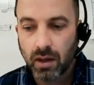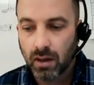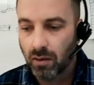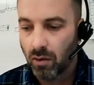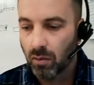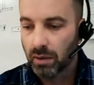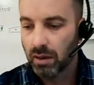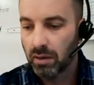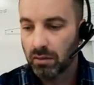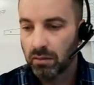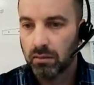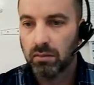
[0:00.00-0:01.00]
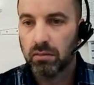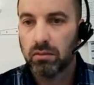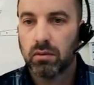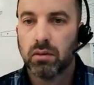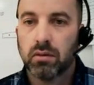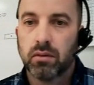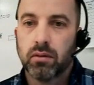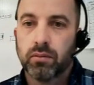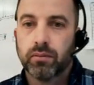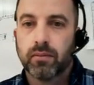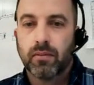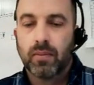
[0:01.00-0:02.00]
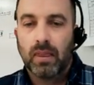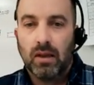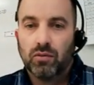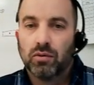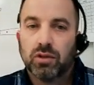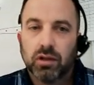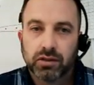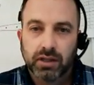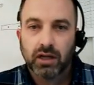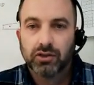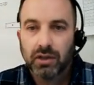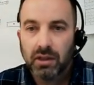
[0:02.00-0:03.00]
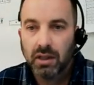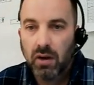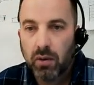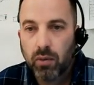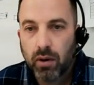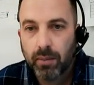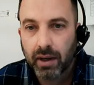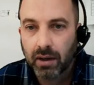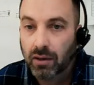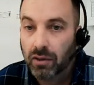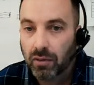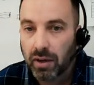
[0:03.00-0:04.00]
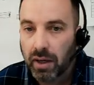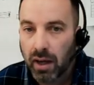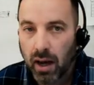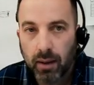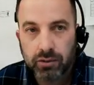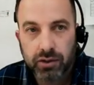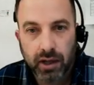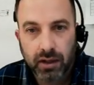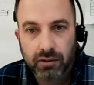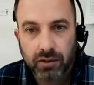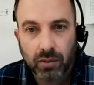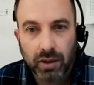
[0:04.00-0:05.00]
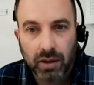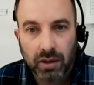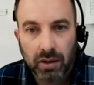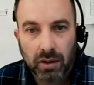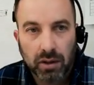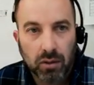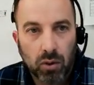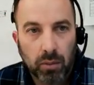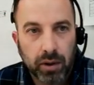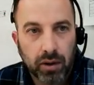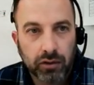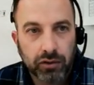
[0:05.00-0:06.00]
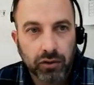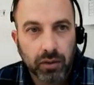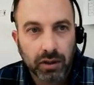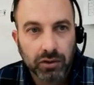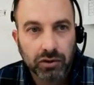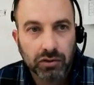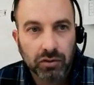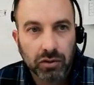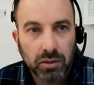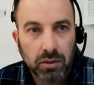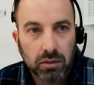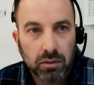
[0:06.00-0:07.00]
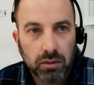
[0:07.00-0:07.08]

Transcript: Hit home again. We're done sketching. Now we want to make it a 3D object. So we're going to go up here to Extrude.